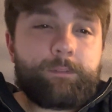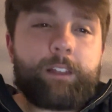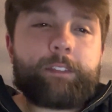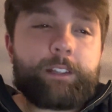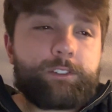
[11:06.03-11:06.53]
I
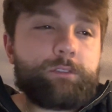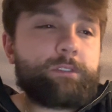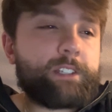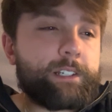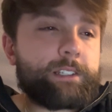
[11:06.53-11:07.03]
think
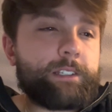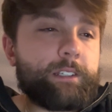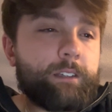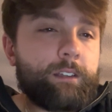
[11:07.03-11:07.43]
260.